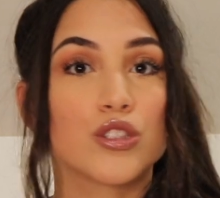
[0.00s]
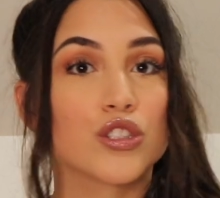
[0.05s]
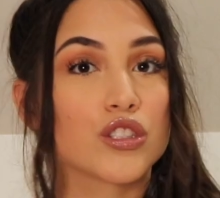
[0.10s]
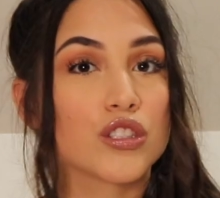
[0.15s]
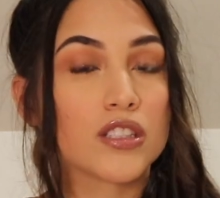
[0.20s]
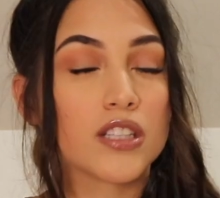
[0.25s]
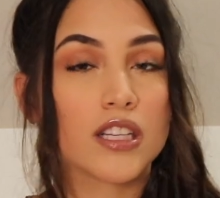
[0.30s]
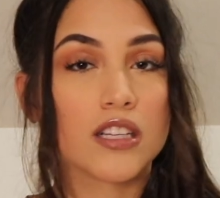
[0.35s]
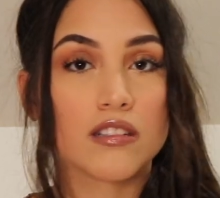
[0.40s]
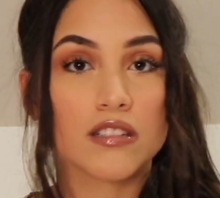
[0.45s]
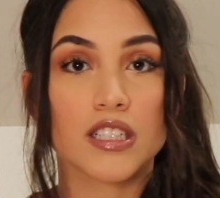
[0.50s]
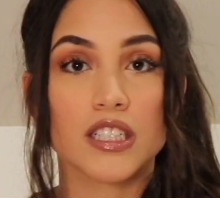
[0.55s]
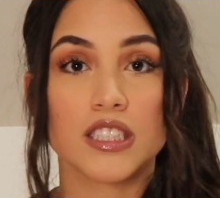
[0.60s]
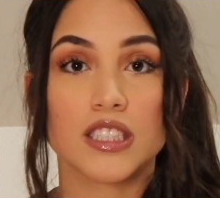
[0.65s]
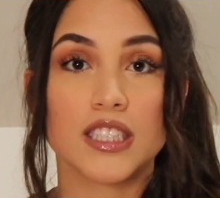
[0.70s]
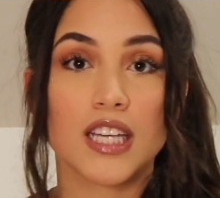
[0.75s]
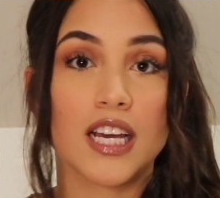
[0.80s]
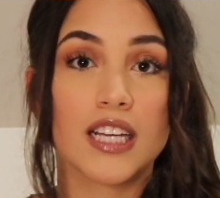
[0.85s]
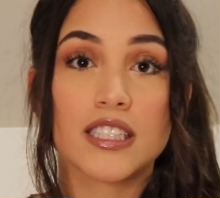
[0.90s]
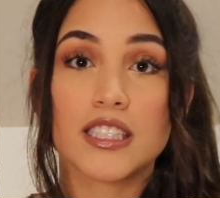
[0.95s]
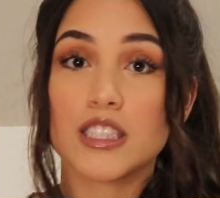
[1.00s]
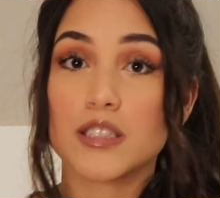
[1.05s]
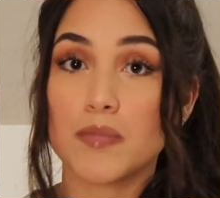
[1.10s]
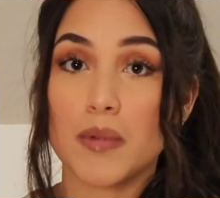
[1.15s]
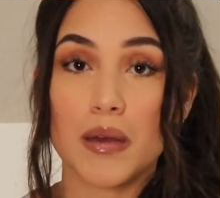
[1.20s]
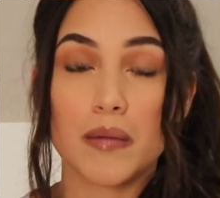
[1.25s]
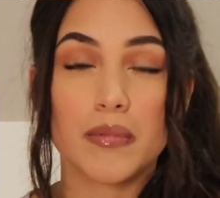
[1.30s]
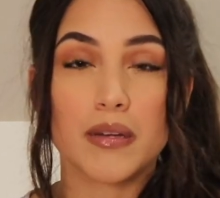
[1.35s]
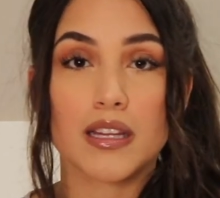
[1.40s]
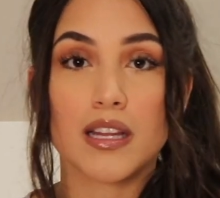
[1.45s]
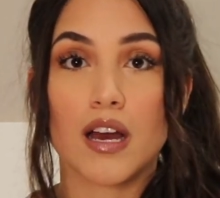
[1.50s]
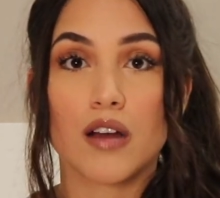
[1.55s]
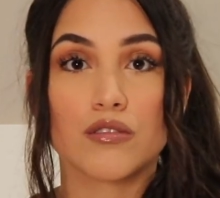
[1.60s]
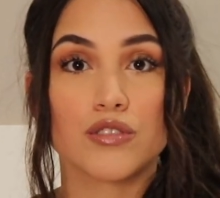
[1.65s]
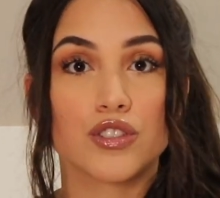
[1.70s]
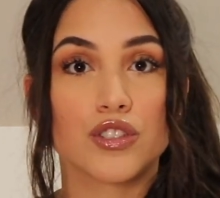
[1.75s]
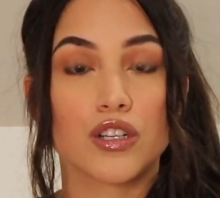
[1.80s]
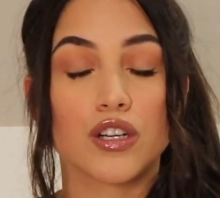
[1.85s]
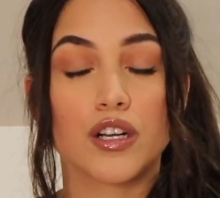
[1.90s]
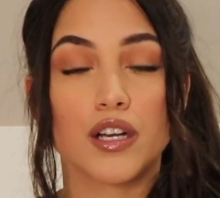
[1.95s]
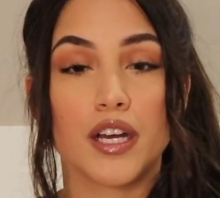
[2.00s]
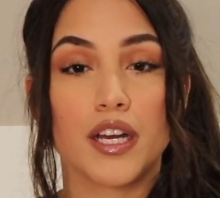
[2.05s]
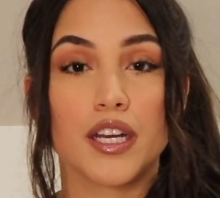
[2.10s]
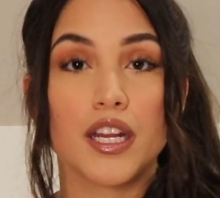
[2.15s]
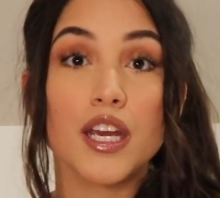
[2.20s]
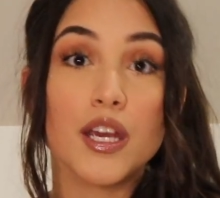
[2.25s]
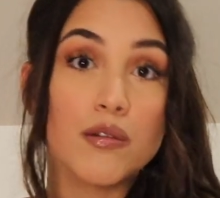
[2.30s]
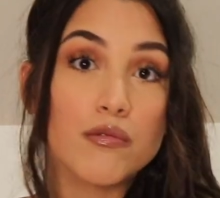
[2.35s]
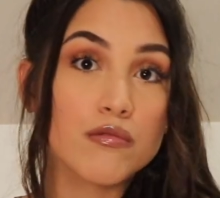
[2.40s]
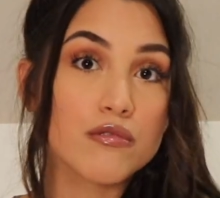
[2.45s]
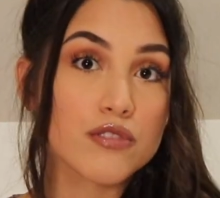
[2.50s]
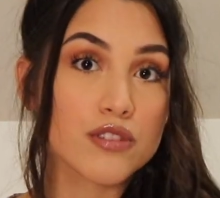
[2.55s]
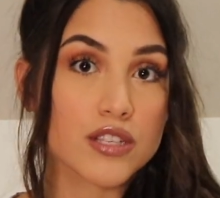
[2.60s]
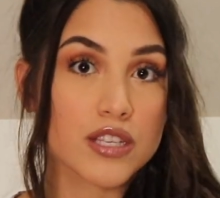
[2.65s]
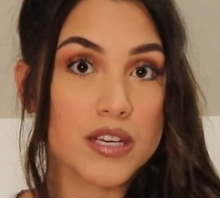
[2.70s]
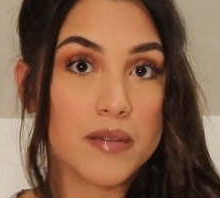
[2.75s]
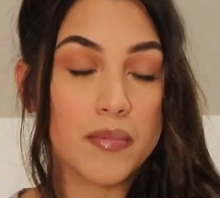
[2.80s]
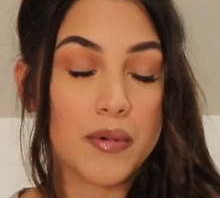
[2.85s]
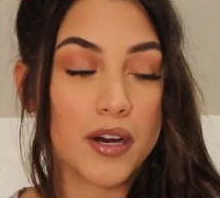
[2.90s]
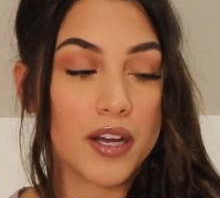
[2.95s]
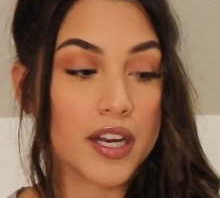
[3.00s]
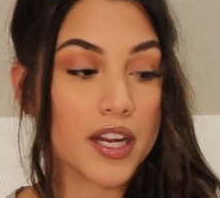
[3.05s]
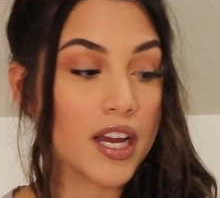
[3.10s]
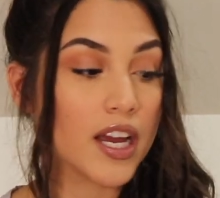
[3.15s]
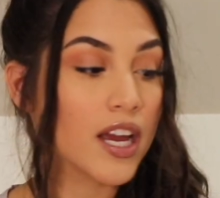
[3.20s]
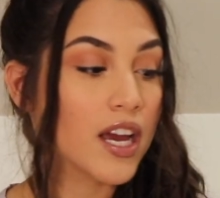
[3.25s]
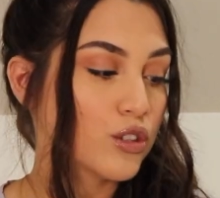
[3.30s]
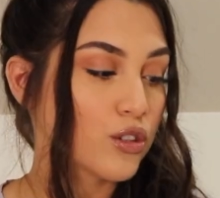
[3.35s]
just literally take this baby lounger and he would sleep on it.